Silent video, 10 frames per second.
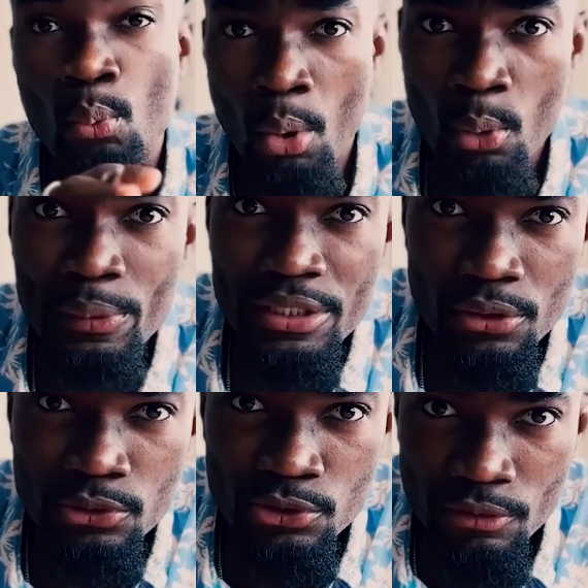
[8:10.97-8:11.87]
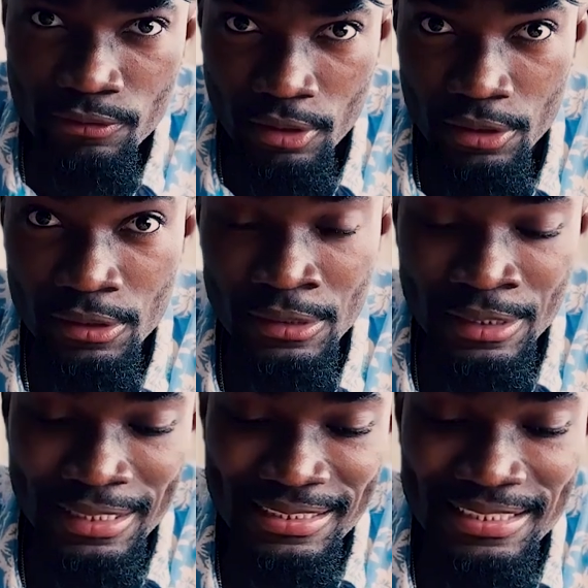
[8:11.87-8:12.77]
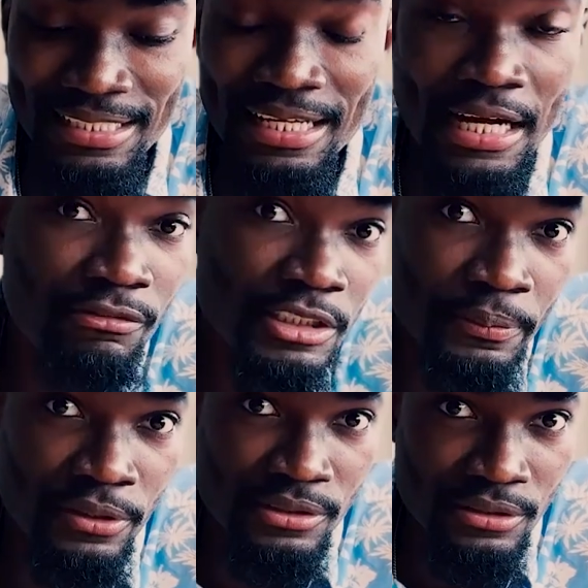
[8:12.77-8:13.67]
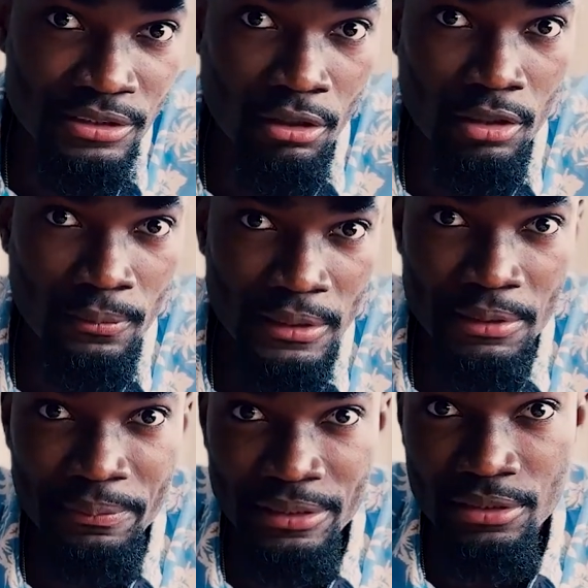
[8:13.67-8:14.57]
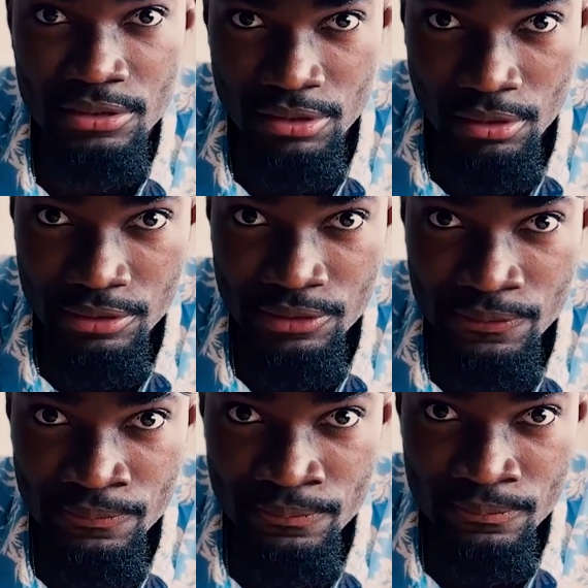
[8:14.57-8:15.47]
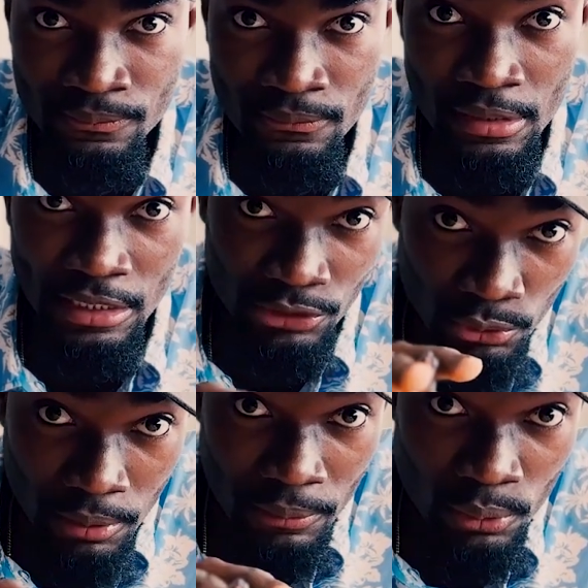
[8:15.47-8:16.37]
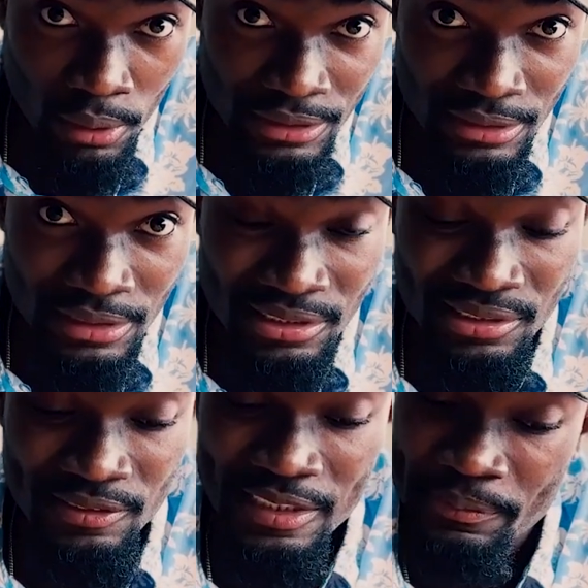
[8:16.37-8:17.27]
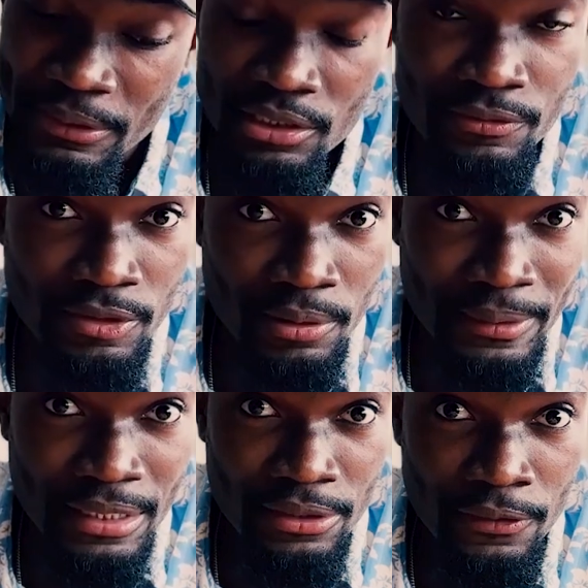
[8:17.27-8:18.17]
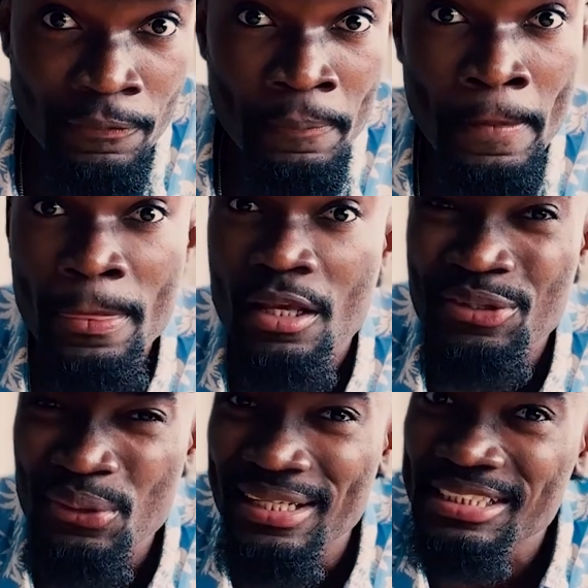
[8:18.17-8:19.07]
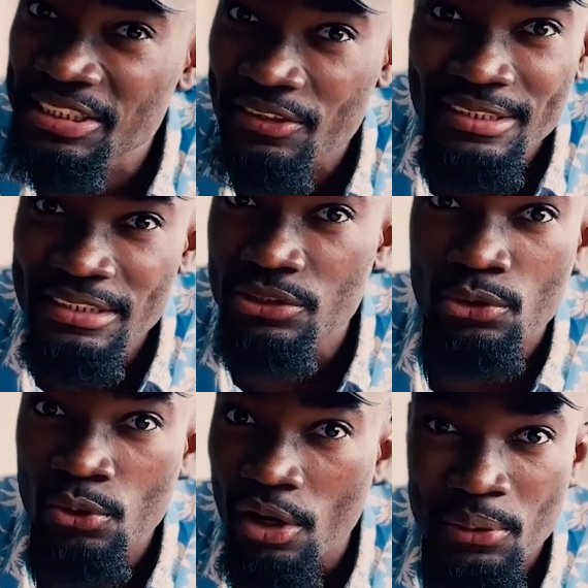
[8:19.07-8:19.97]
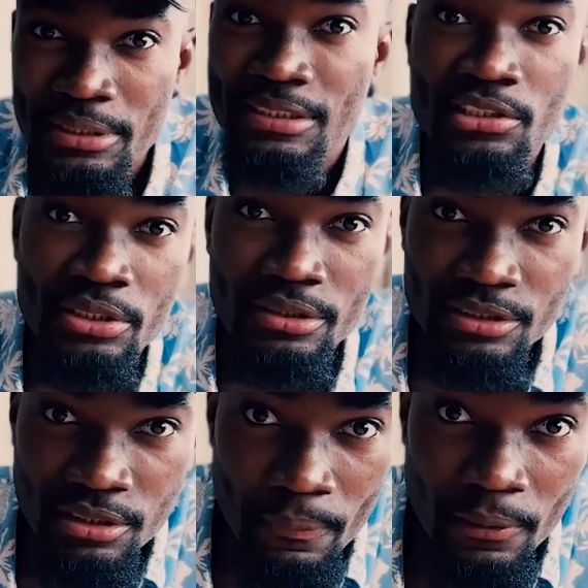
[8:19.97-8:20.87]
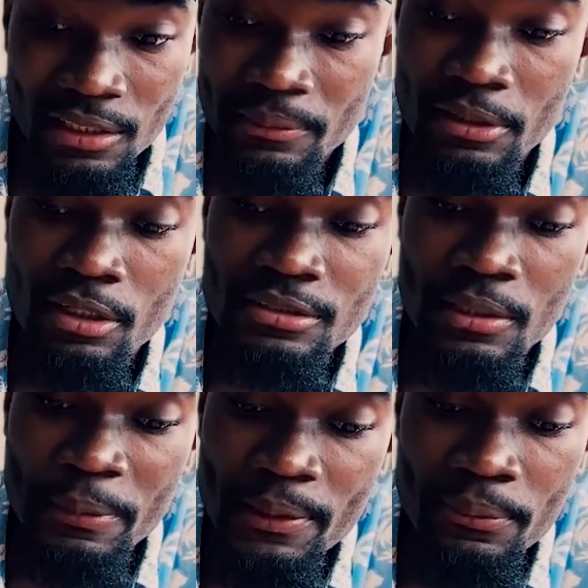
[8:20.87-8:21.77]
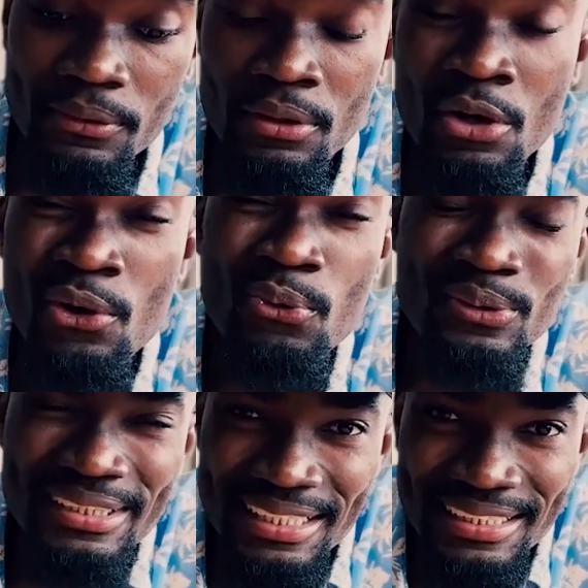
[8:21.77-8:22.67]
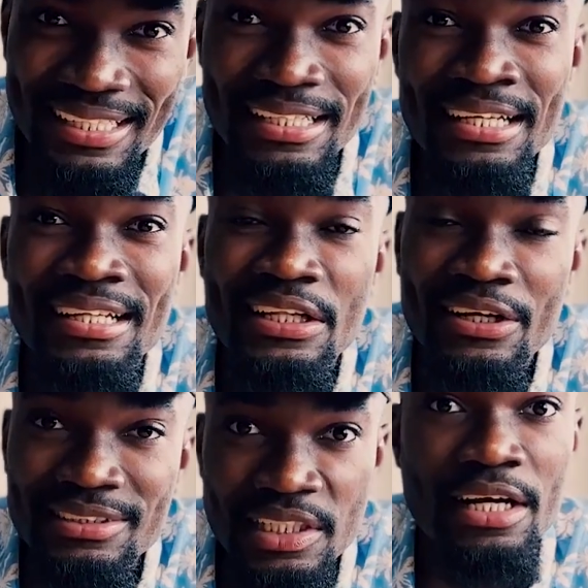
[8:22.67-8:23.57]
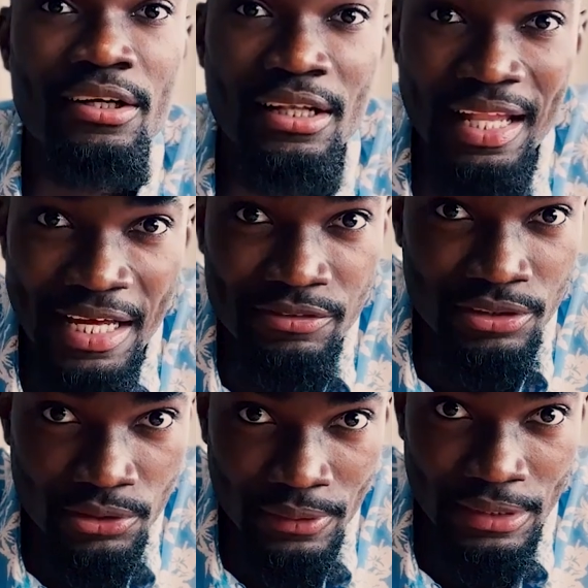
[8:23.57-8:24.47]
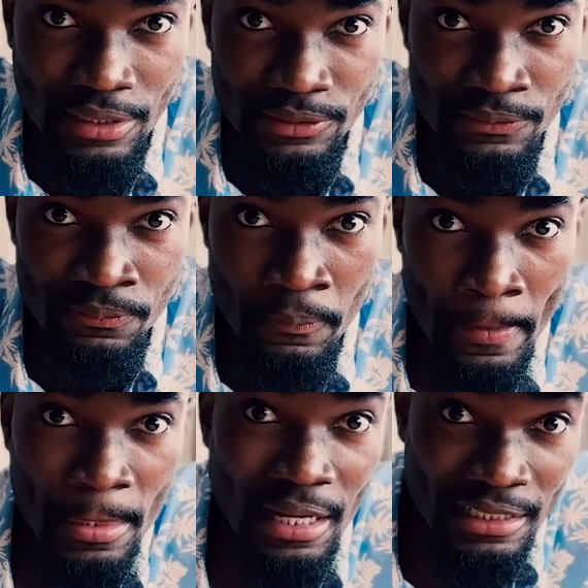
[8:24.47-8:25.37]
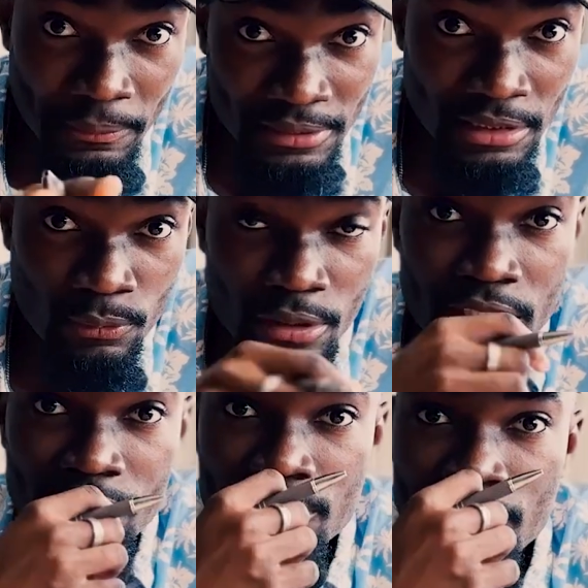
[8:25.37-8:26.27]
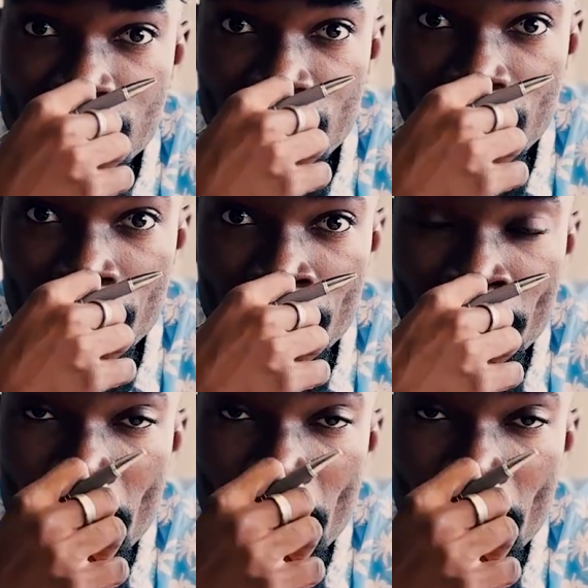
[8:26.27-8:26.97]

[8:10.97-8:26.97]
What we know so far is that the average person is horrible at picking stocks. And you're probably watching this, especially if you're a beginner, you don't necessarily need to go out and study the stock market because there are people who dedicate their entire lives to doing that. And let me tell you what their results are.